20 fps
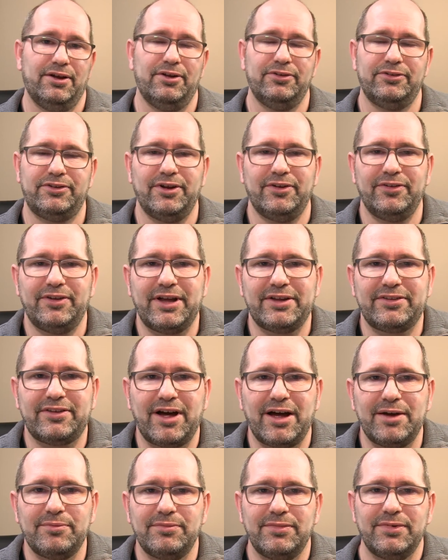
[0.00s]
until that
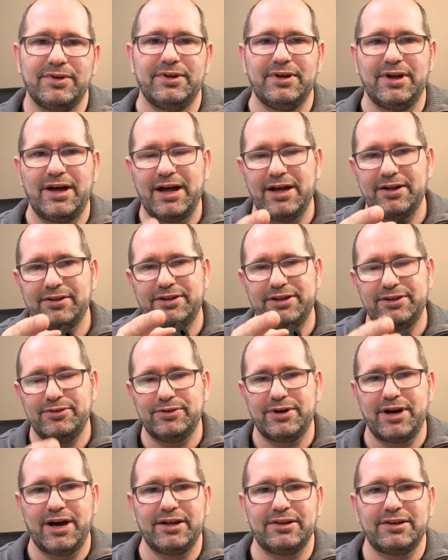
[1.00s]
time I'll see
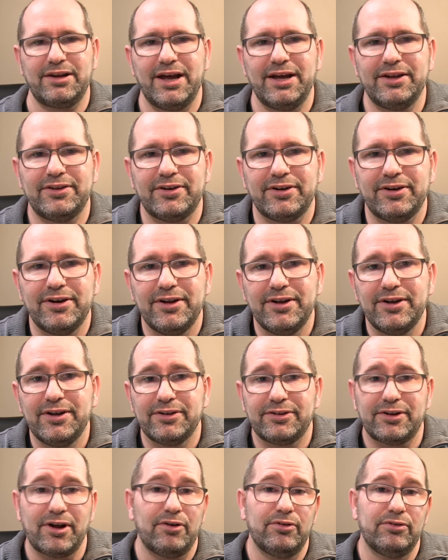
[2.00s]
you guys later.
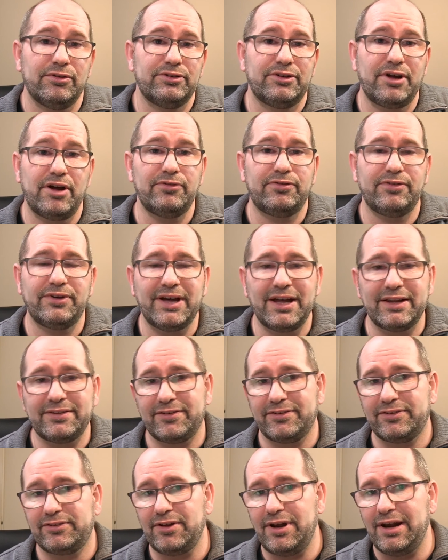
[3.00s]
So don't
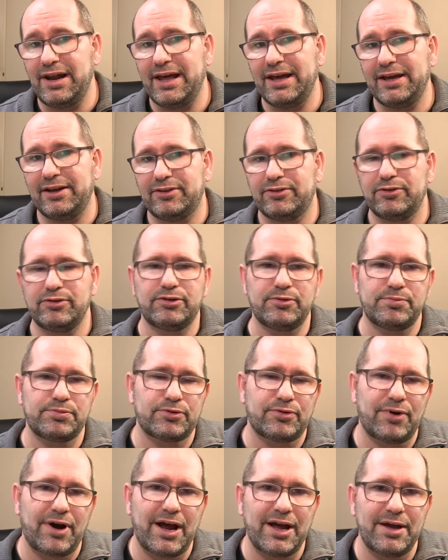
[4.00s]
forget to link, to
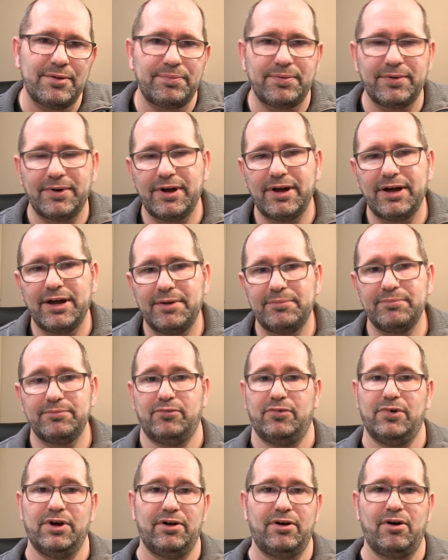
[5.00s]
subscribe, um,
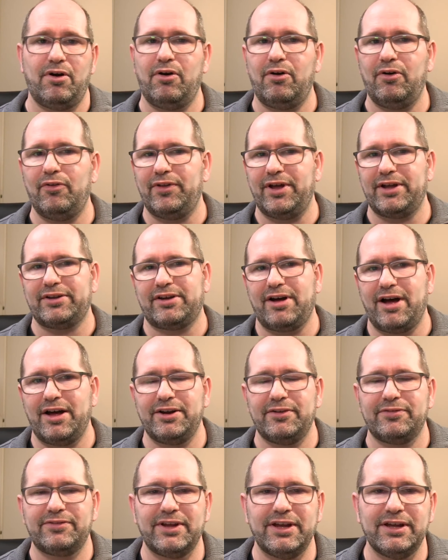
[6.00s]
well, all that
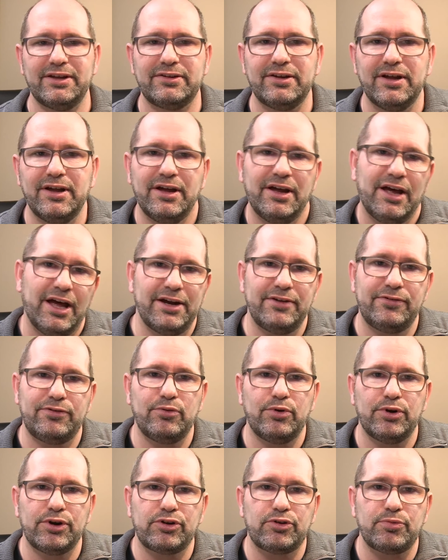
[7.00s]
kind of things. And if
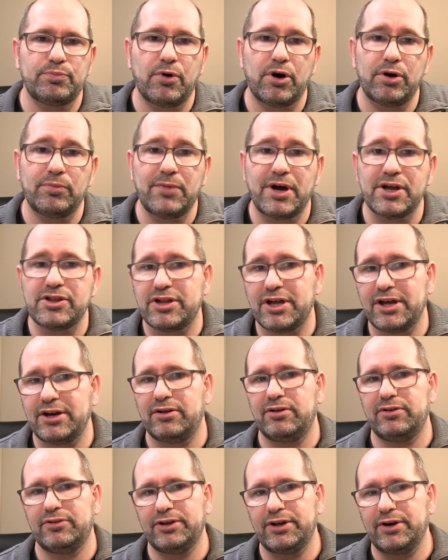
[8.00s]
you want to support my
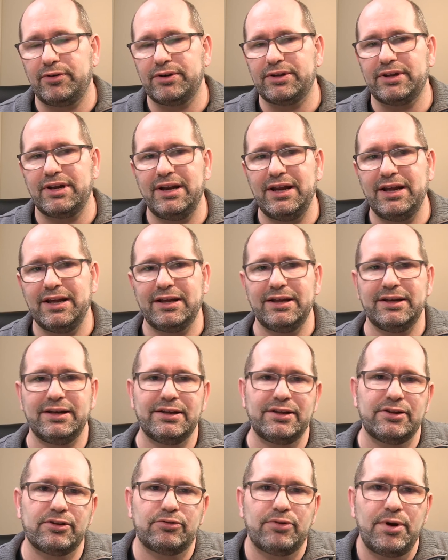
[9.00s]
channel, there is a link in
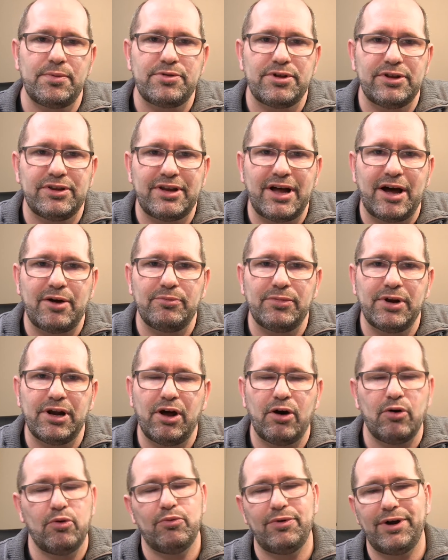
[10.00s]
the description down
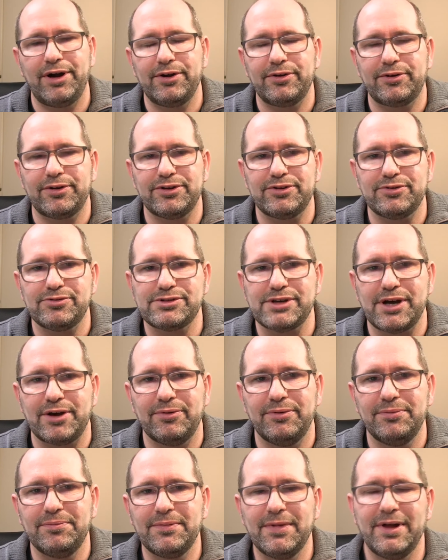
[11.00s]
below where you can do
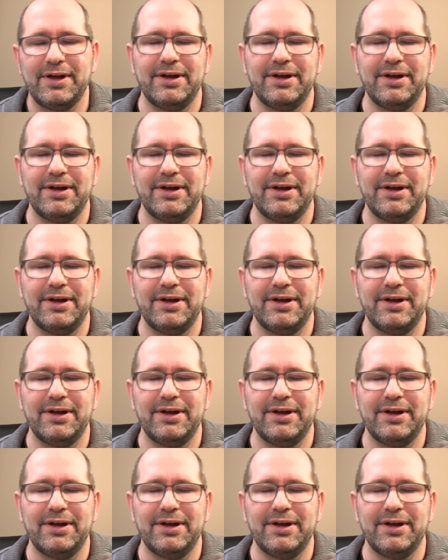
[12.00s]
so.